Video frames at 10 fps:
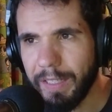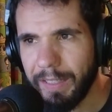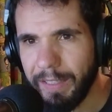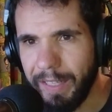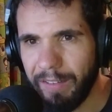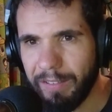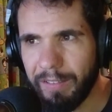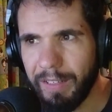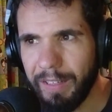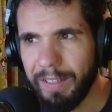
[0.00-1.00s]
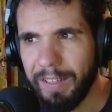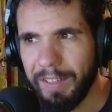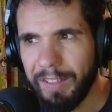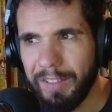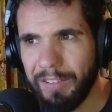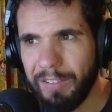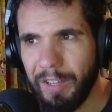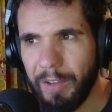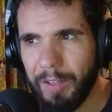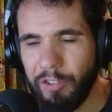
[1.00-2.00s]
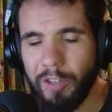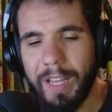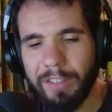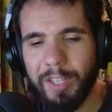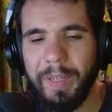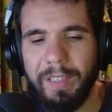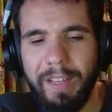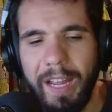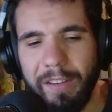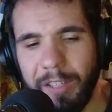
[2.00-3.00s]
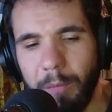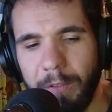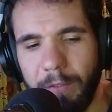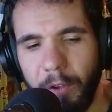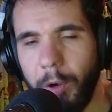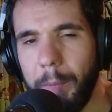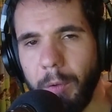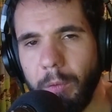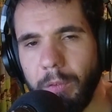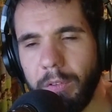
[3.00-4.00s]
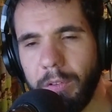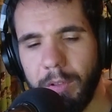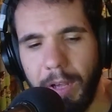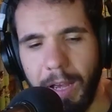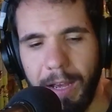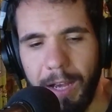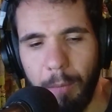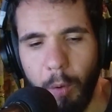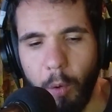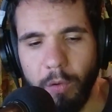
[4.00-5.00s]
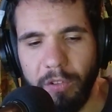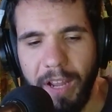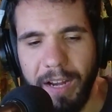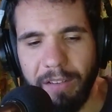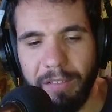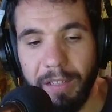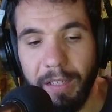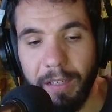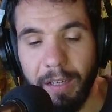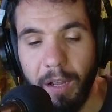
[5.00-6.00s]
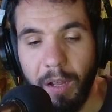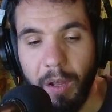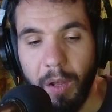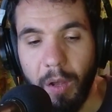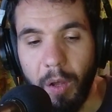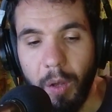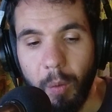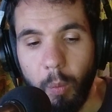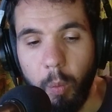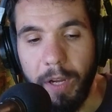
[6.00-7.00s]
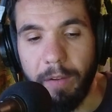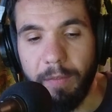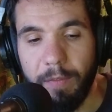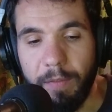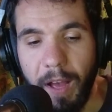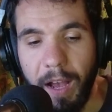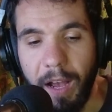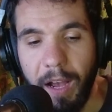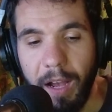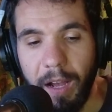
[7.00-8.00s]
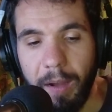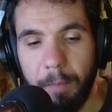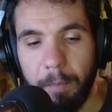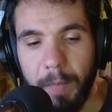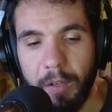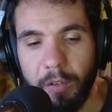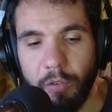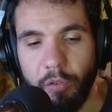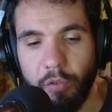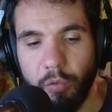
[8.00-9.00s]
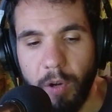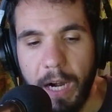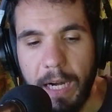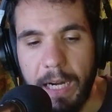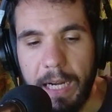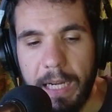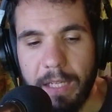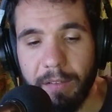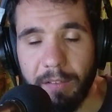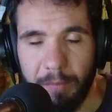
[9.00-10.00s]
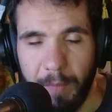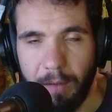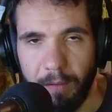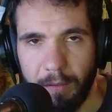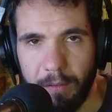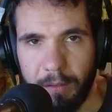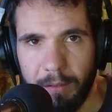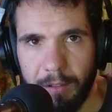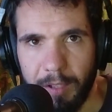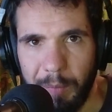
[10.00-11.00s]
Yes. So it should actually be Dancing with the Criminals, or Dancing with drug smugglers.